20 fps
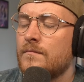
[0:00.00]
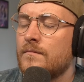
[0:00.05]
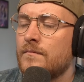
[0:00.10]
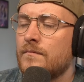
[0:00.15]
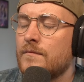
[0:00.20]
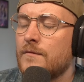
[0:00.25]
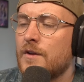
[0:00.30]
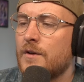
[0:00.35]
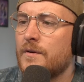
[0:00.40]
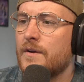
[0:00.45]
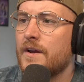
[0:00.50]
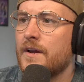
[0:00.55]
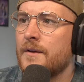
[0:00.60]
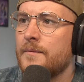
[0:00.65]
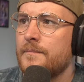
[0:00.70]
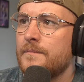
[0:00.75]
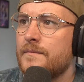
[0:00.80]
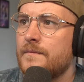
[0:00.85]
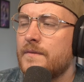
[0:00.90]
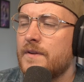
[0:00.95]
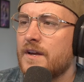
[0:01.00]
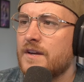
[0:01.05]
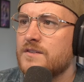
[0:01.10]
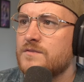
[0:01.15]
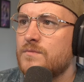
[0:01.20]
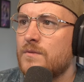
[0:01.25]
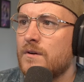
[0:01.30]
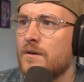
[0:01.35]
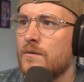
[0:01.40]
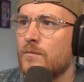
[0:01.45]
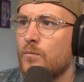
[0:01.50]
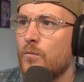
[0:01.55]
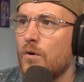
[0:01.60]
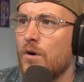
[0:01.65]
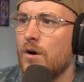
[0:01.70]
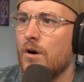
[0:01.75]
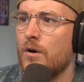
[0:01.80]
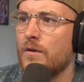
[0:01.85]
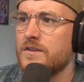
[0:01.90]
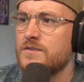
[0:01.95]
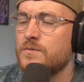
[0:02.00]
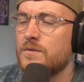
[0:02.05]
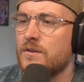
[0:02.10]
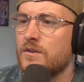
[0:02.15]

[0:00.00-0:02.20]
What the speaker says: Okay. Next one. Whoa, this one looks